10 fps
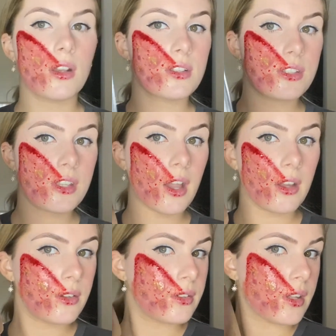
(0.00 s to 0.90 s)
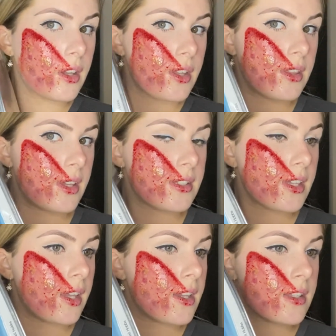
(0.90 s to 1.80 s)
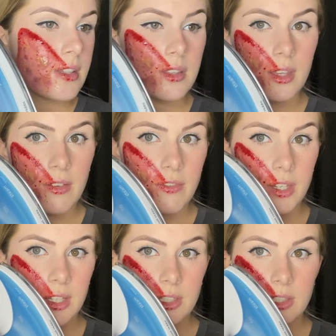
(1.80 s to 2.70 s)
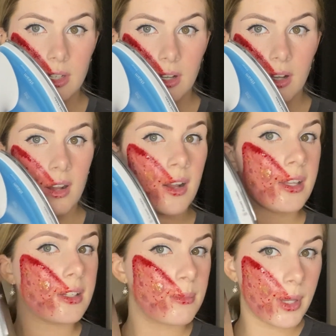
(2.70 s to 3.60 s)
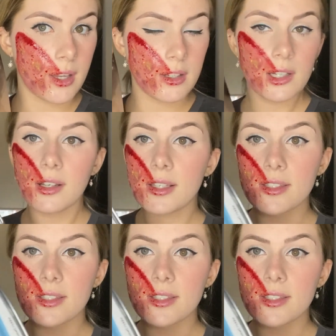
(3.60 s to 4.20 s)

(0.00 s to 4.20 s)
So this is the finished iron burn look.